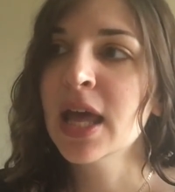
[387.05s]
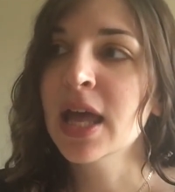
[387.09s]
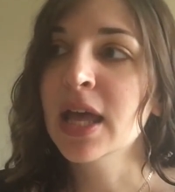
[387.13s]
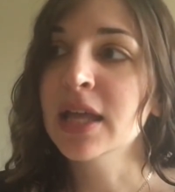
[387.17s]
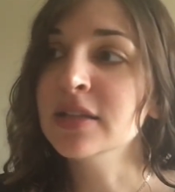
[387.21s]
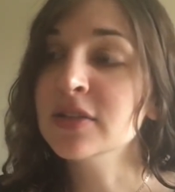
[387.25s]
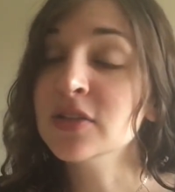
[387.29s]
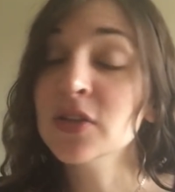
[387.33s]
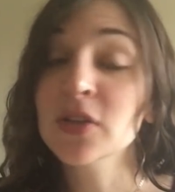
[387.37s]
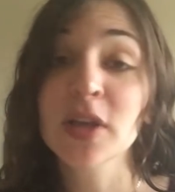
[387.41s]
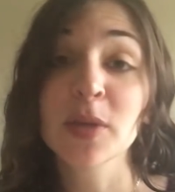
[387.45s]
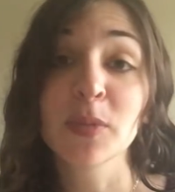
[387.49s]

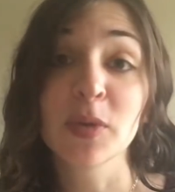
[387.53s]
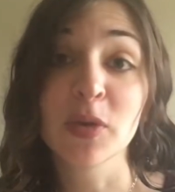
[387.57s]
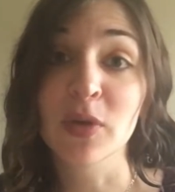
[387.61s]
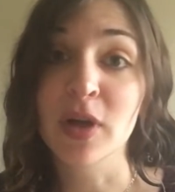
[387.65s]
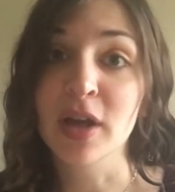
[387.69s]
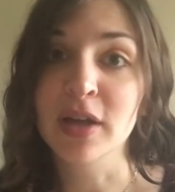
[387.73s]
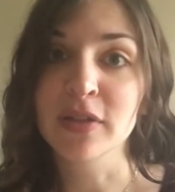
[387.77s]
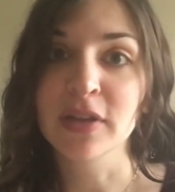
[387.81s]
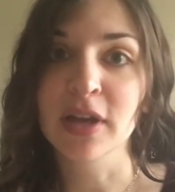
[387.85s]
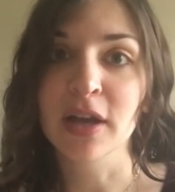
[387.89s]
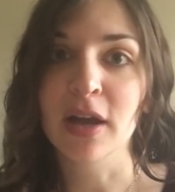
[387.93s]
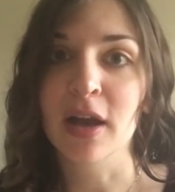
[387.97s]
And don't get me
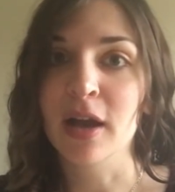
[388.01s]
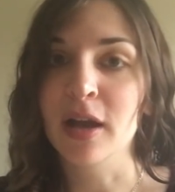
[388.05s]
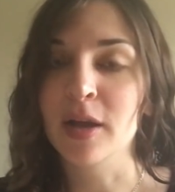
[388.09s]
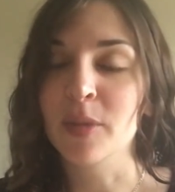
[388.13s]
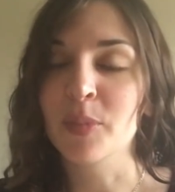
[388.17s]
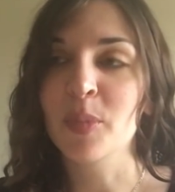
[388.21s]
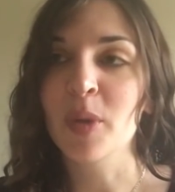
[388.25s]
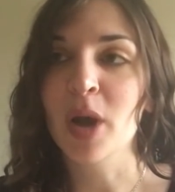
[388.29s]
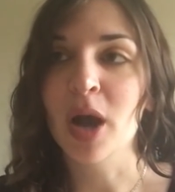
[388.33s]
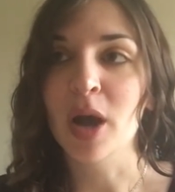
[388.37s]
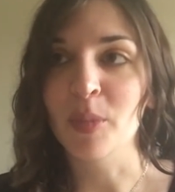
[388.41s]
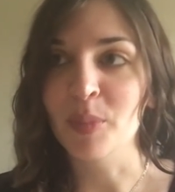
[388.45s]
wrong,
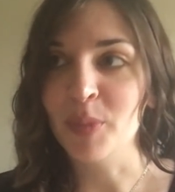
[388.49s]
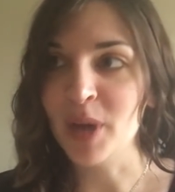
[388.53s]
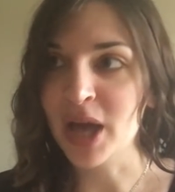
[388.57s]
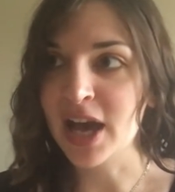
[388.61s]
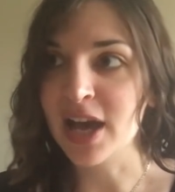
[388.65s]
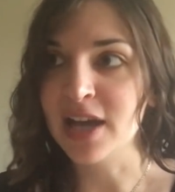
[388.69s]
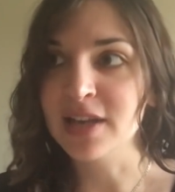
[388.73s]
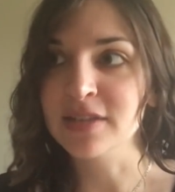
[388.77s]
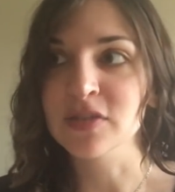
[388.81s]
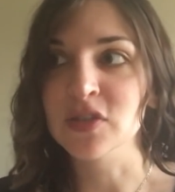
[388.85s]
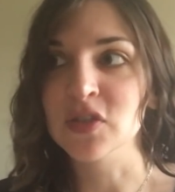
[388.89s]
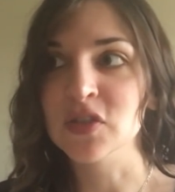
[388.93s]
there are
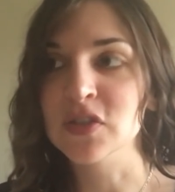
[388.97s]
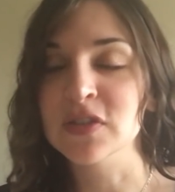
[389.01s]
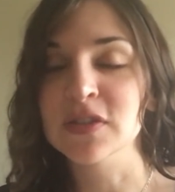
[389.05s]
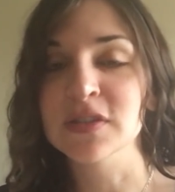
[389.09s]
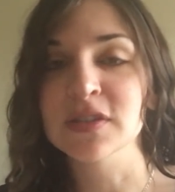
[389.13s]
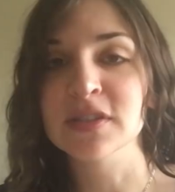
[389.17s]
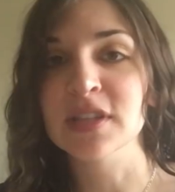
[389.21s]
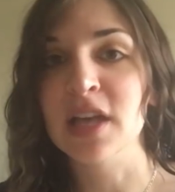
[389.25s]
passages in